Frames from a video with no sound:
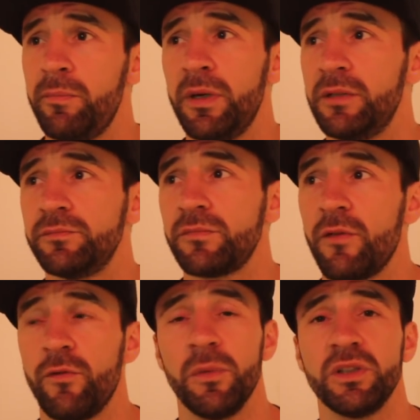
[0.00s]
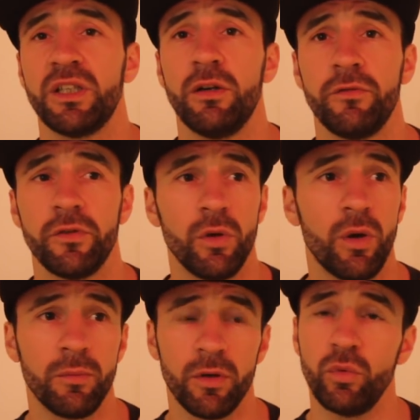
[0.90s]
But for myself, I'm
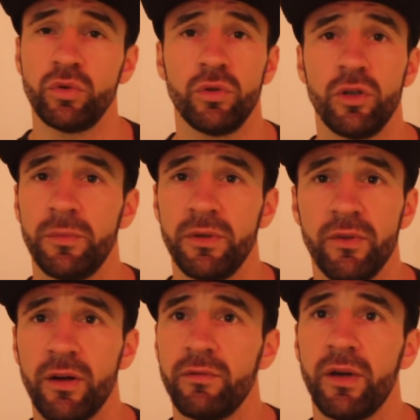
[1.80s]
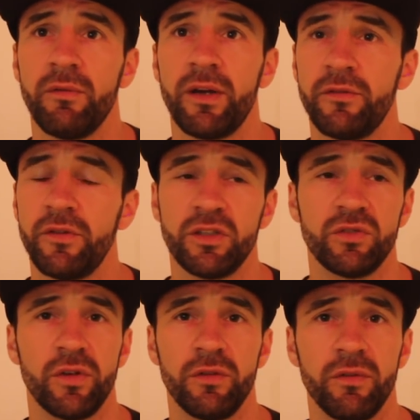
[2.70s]
also going to be very, very ready for
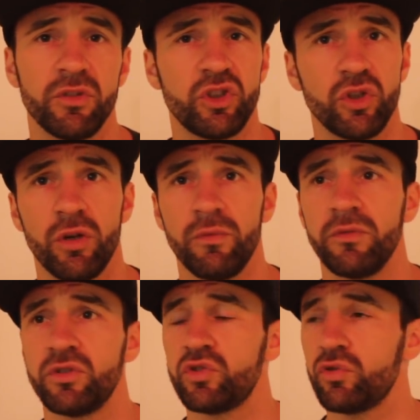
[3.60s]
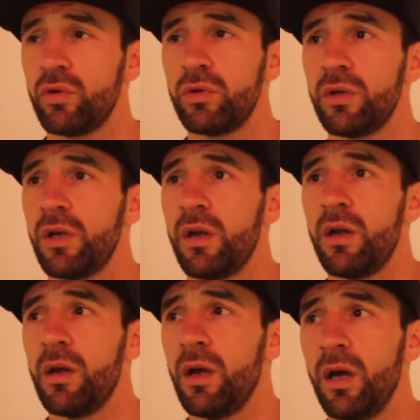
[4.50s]
this fight. Very sharp, very strong.
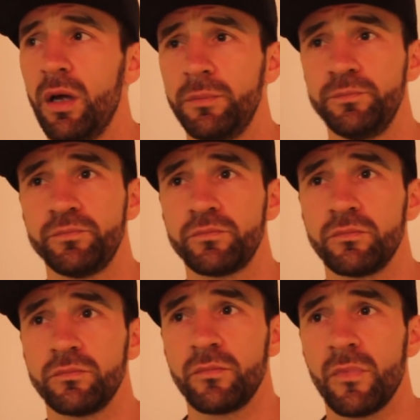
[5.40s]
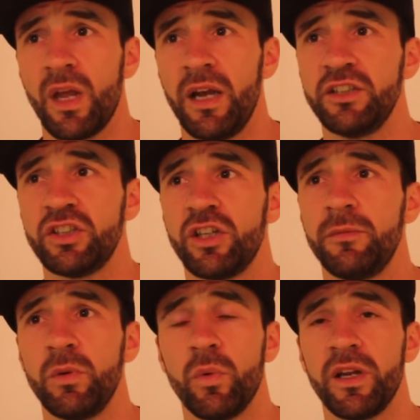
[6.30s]
And it's just
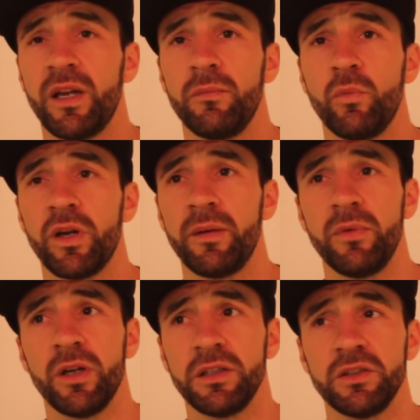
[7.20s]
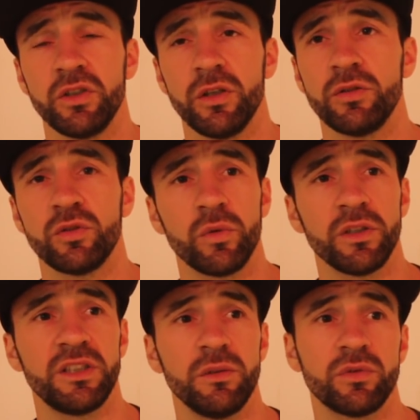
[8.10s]
going to be one of them nights. Just want
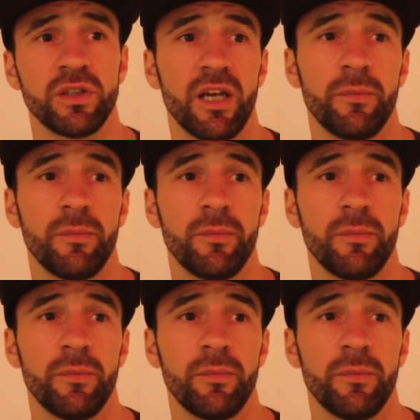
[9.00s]
to see what's going to